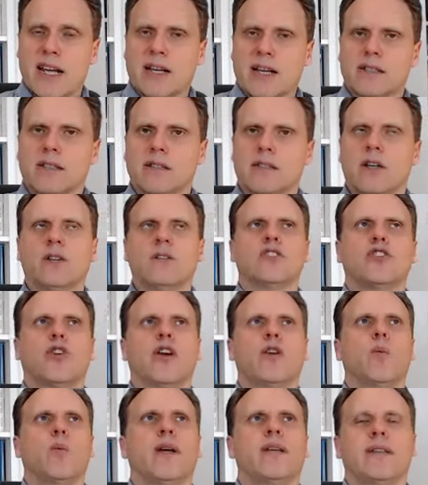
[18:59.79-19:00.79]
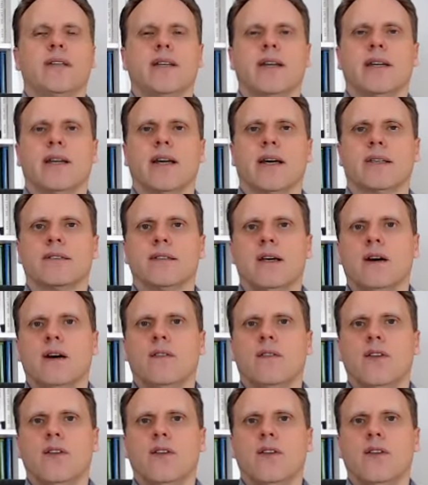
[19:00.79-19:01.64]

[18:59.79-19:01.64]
no, the trade weighted index of